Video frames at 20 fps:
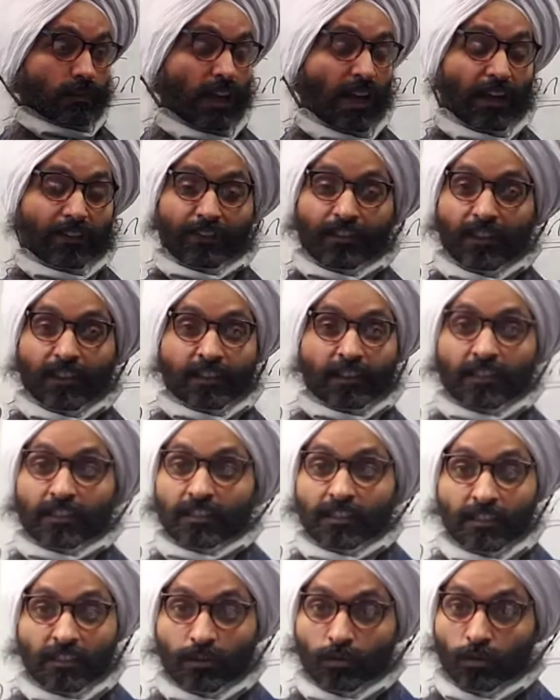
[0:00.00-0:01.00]
And then
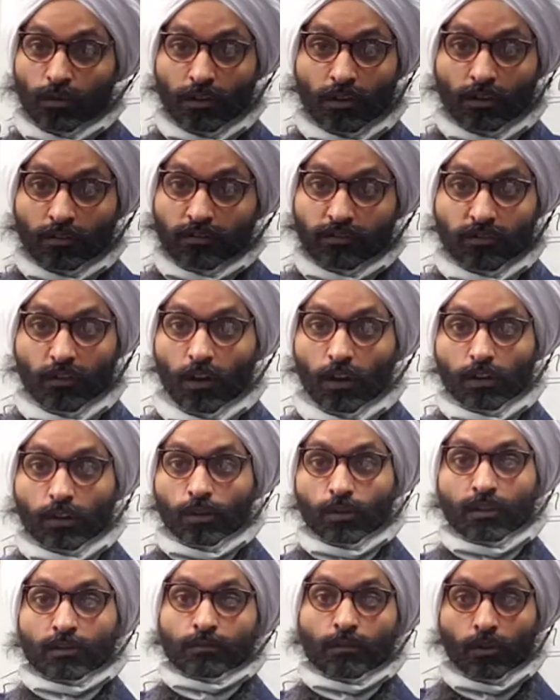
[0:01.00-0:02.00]
he will
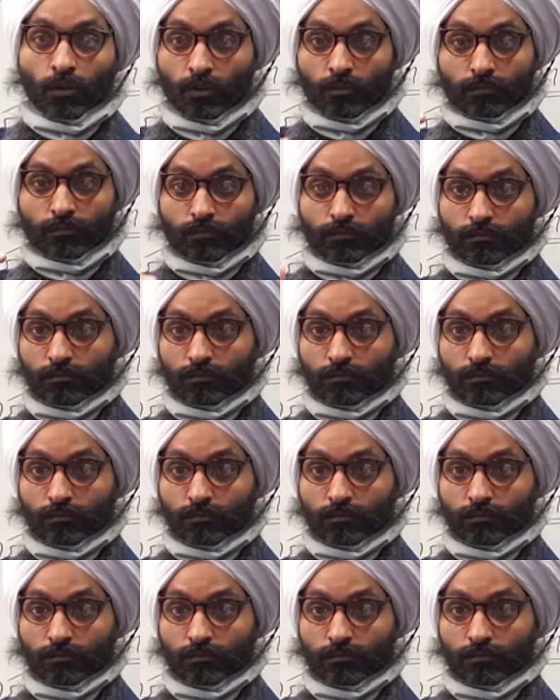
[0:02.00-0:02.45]
follow him home.